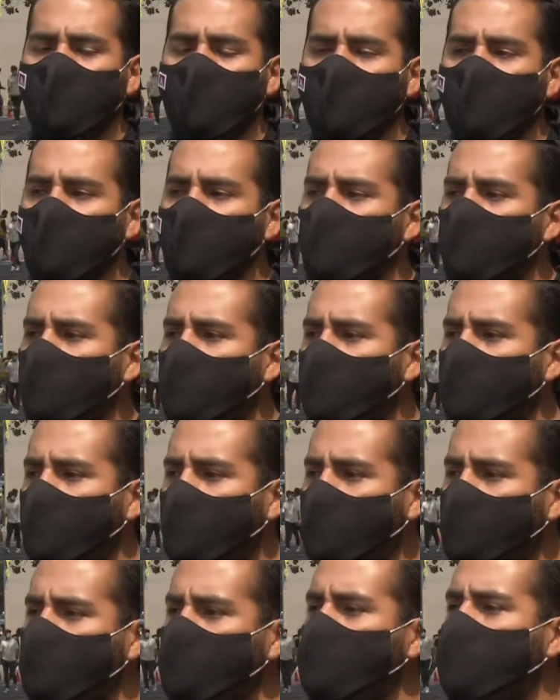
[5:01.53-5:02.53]
We know
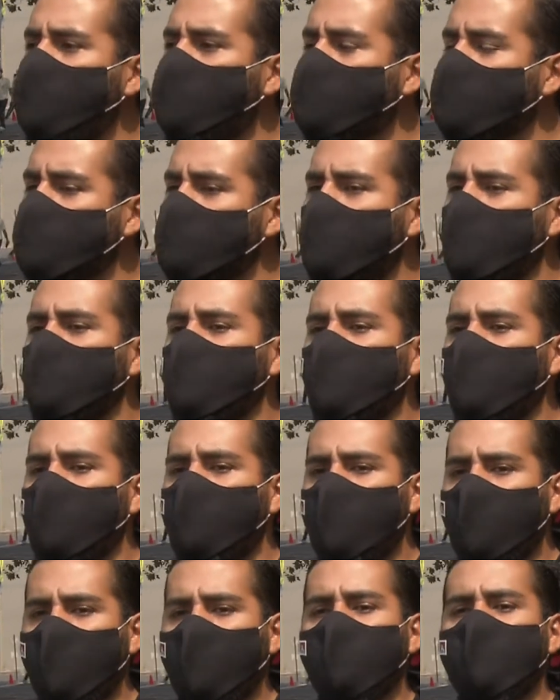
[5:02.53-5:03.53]
that 88% of
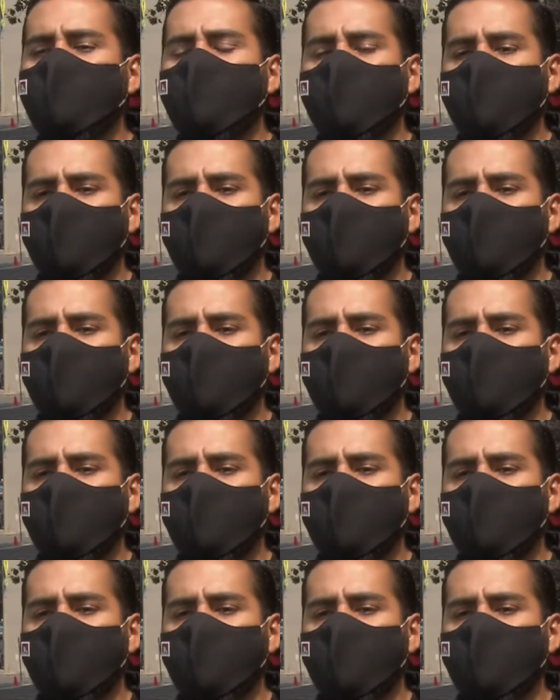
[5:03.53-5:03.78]
them make under